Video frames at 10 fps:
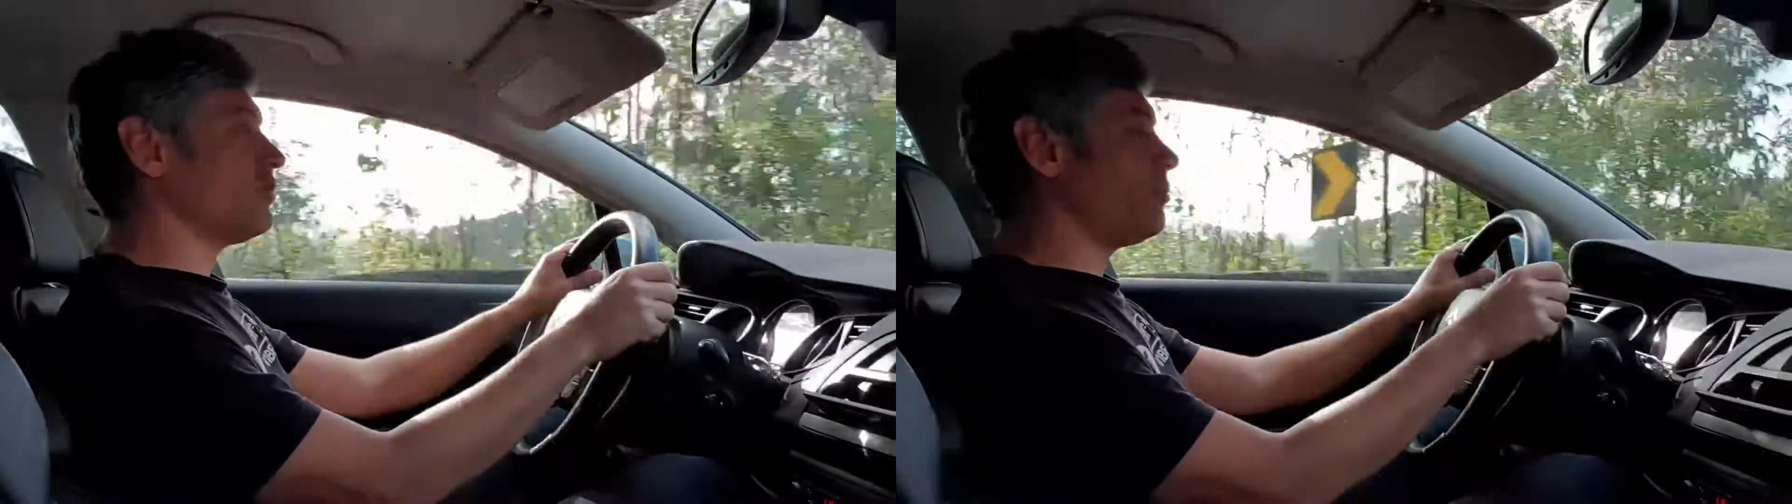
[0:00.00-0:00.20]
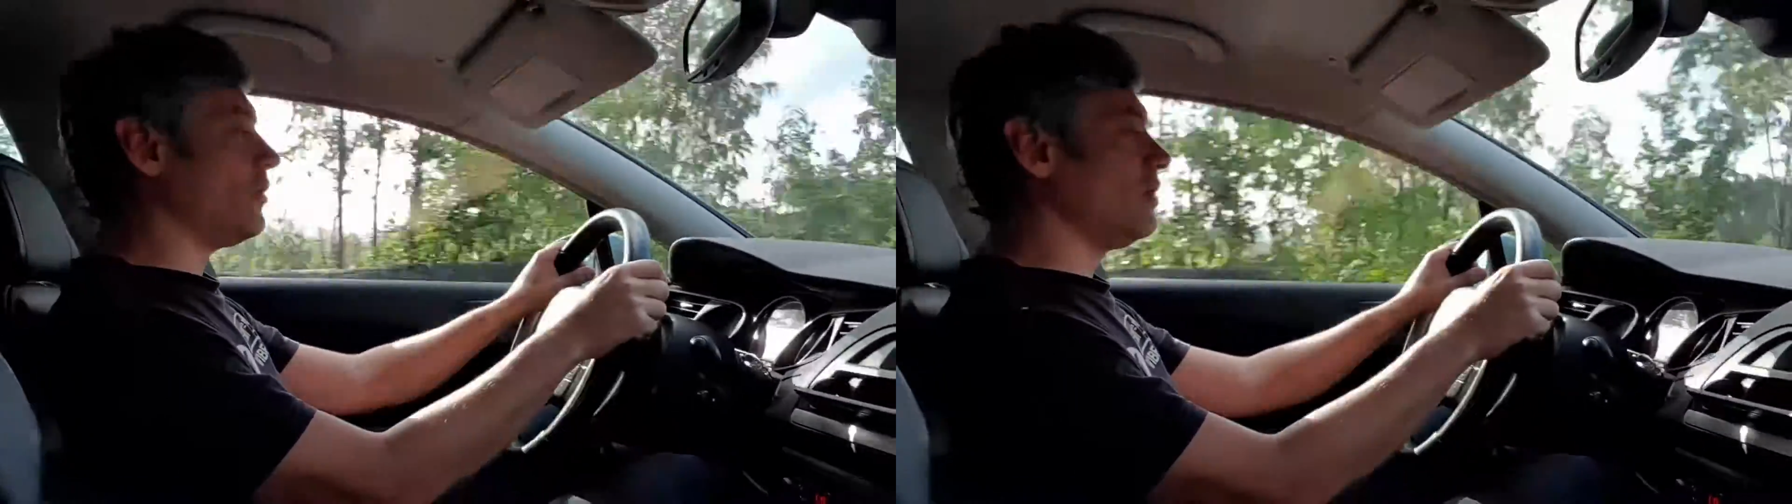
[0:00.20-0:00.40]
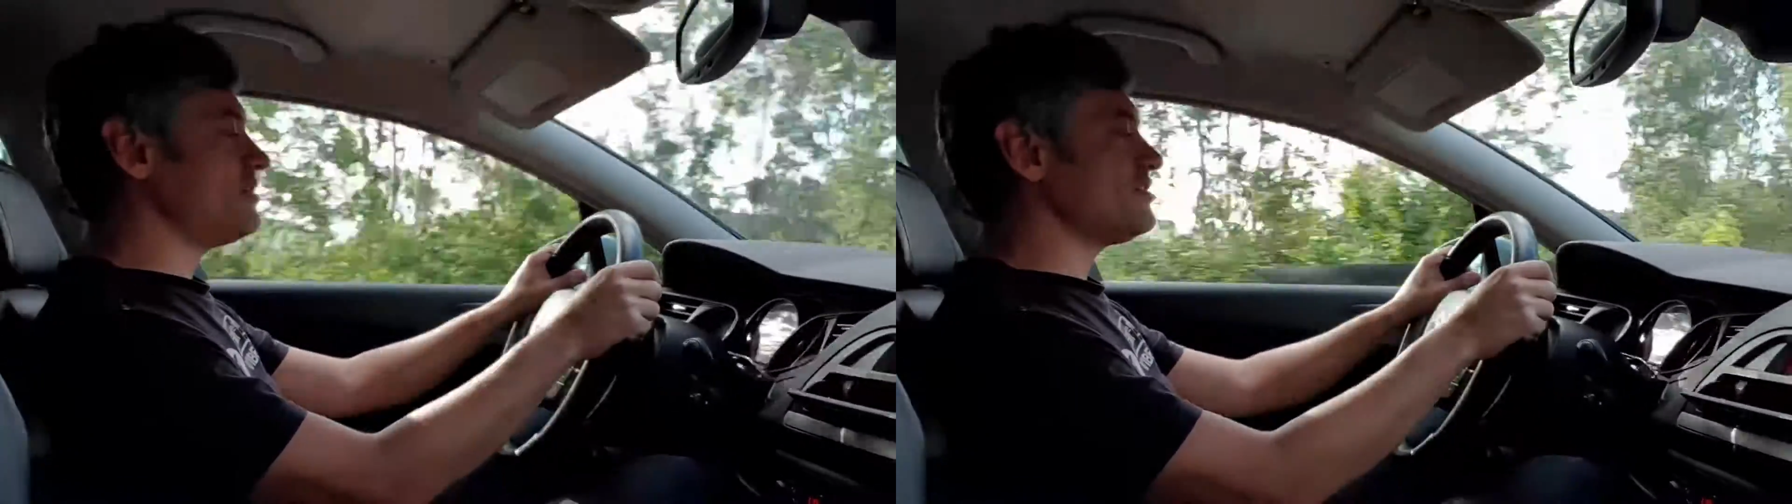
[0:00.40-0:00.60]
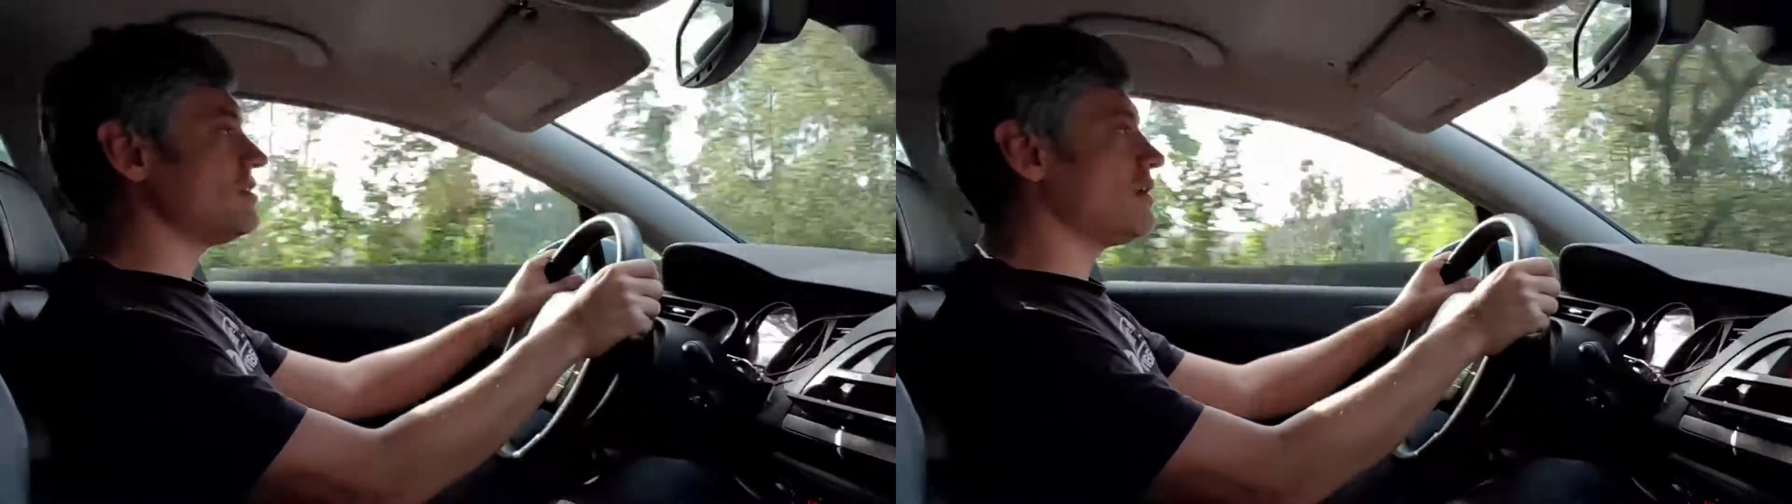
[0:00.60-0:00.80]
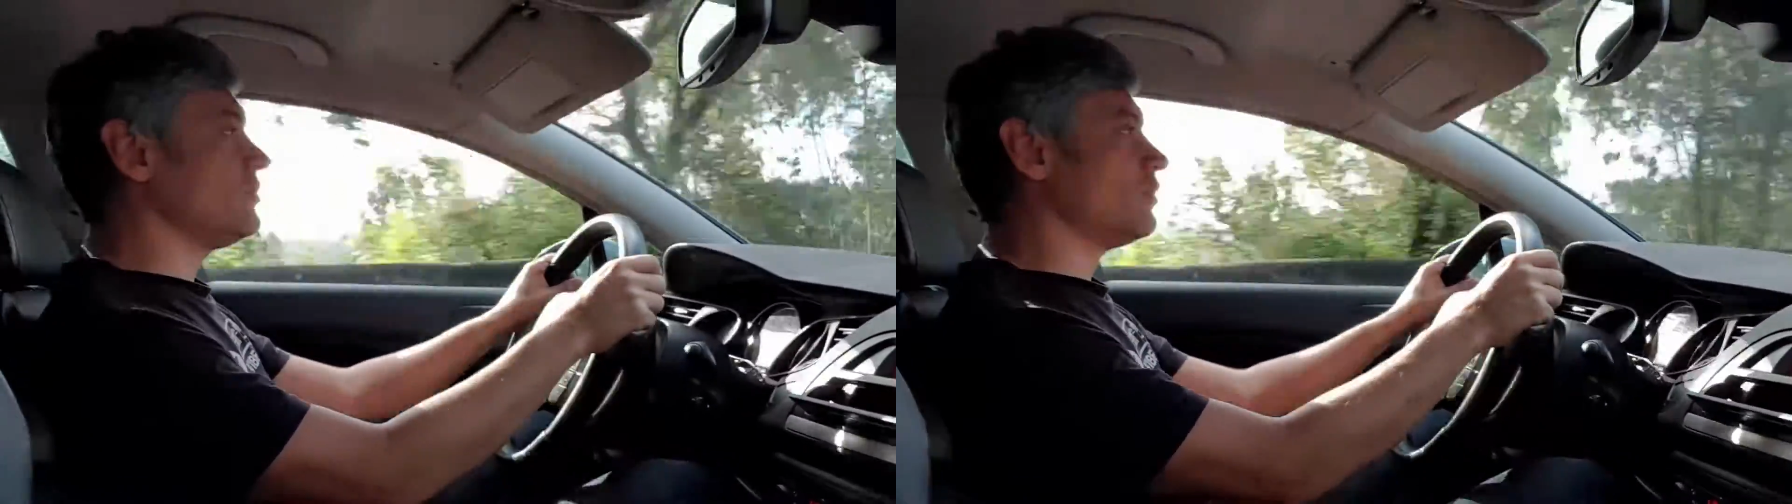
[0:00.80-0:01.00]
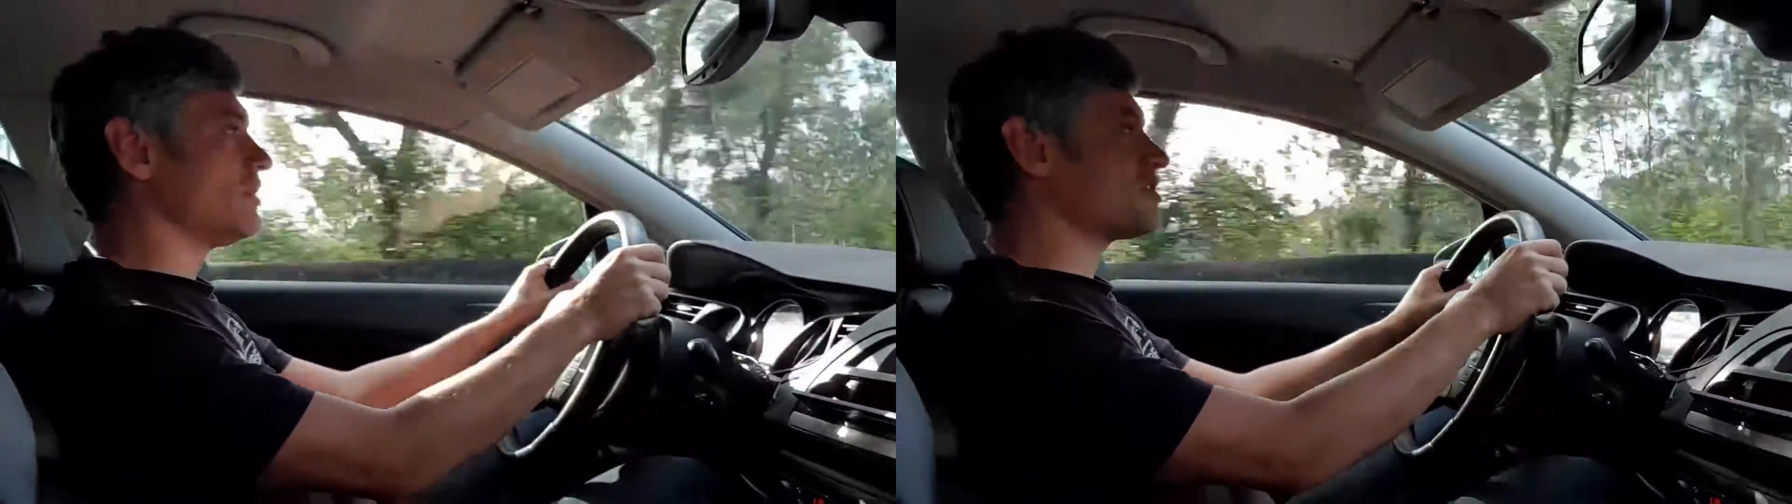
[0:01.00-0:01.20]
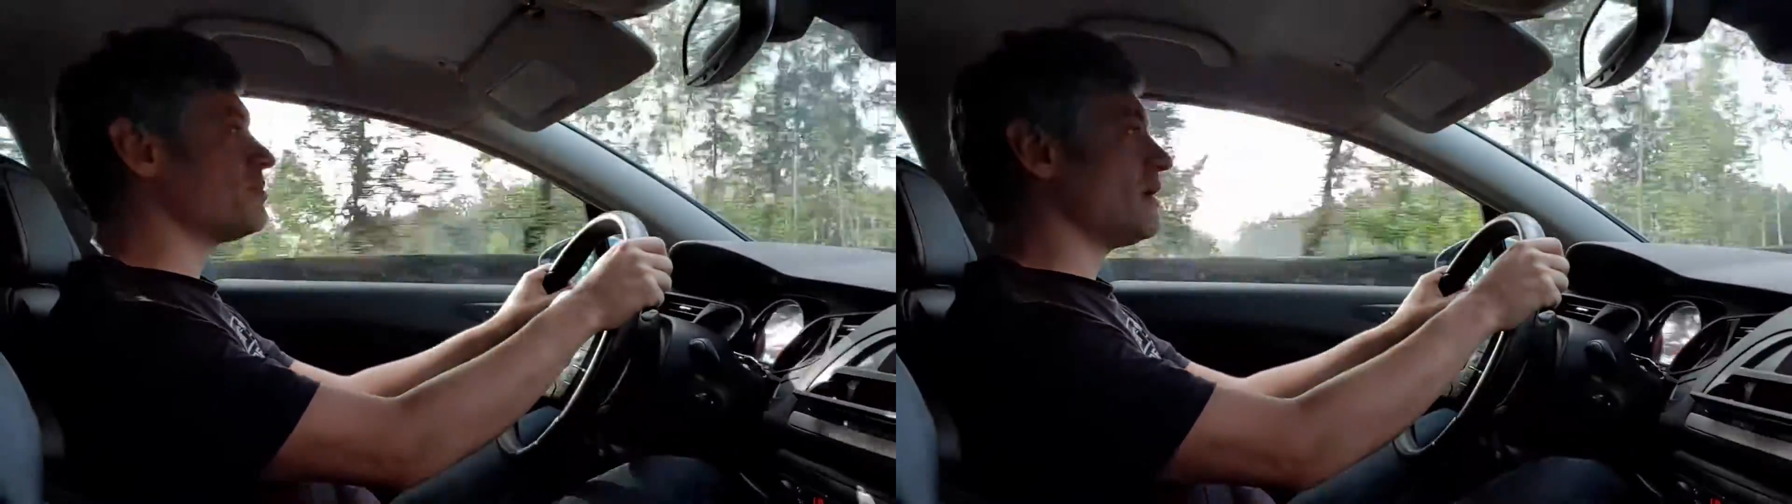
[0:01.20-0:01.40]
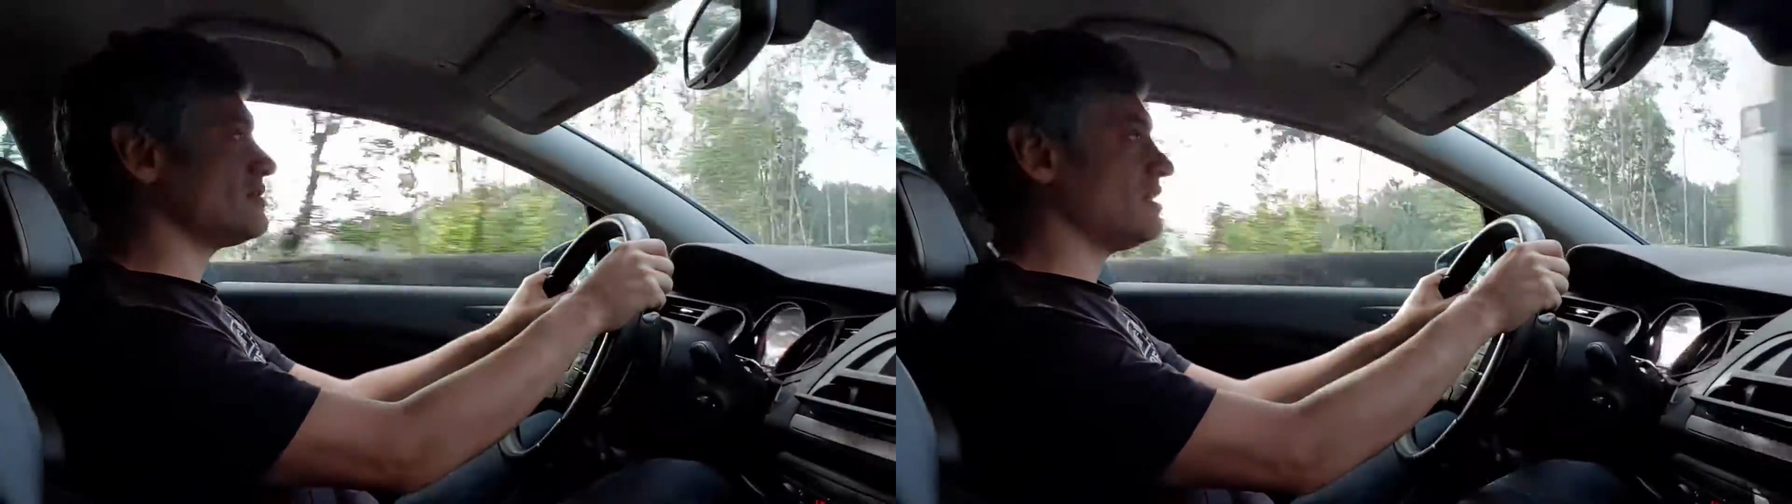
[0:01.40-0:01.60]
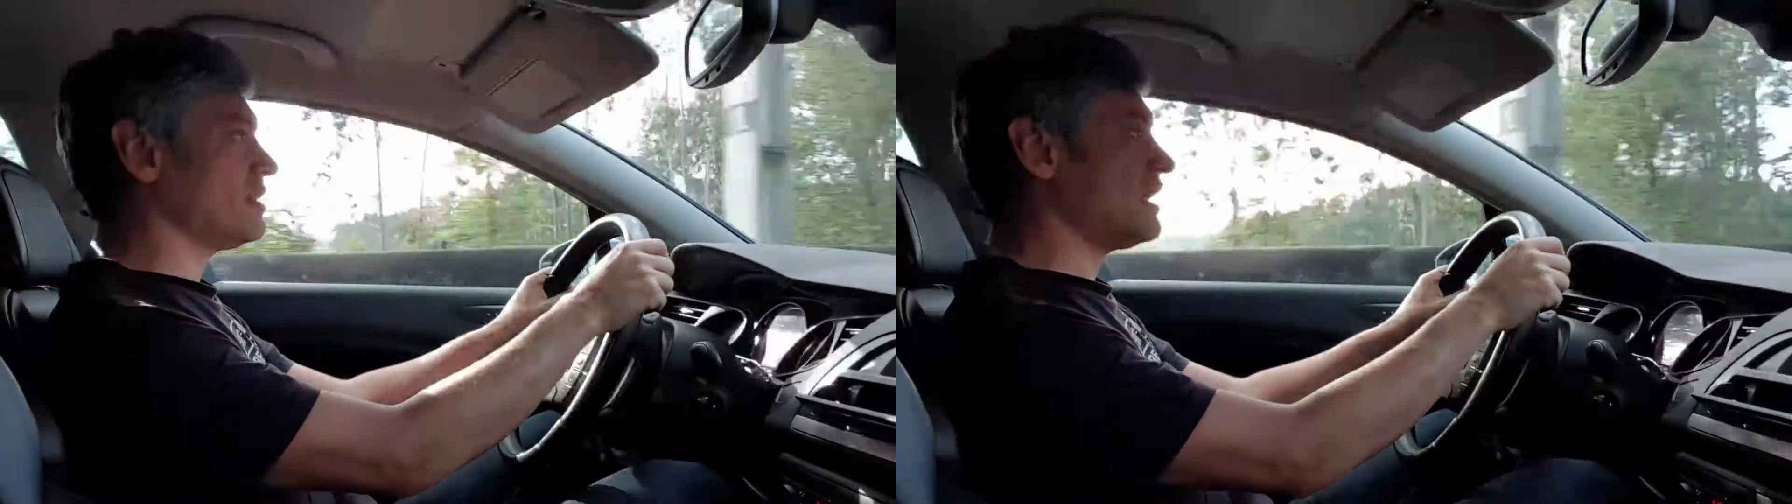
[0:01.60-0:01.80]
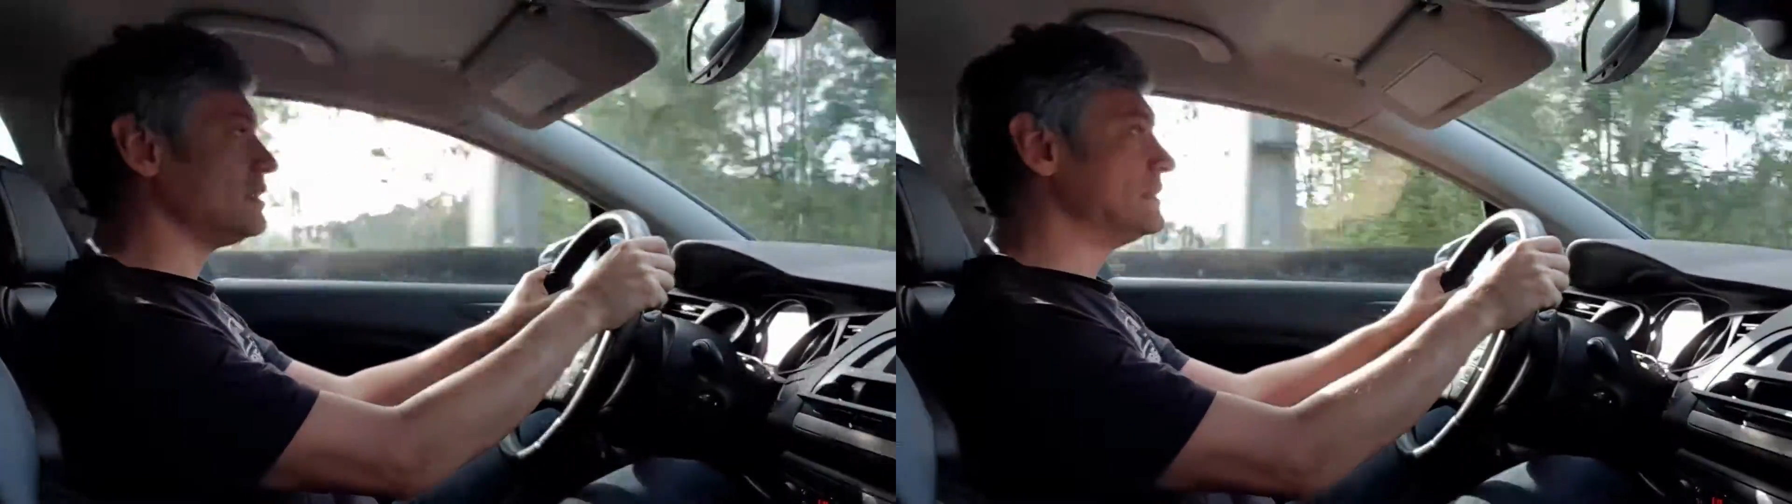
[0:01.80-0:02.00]
Apologies to those who are expecting
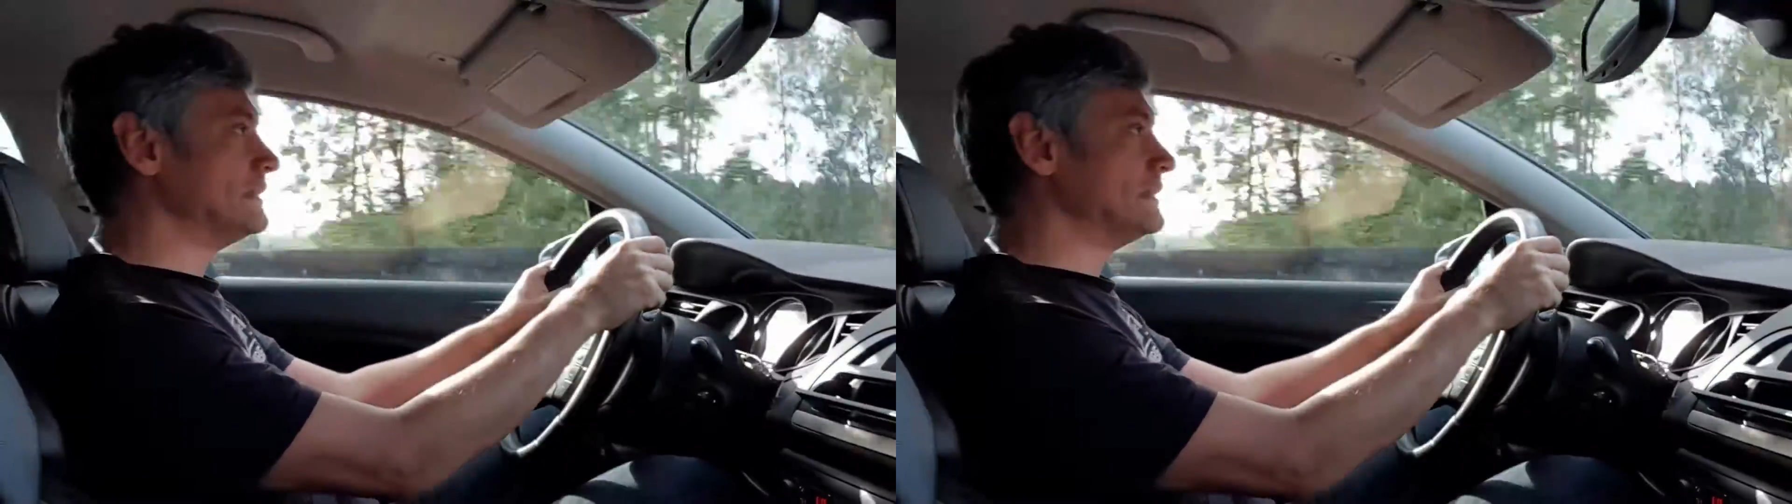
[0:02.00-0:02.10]
that.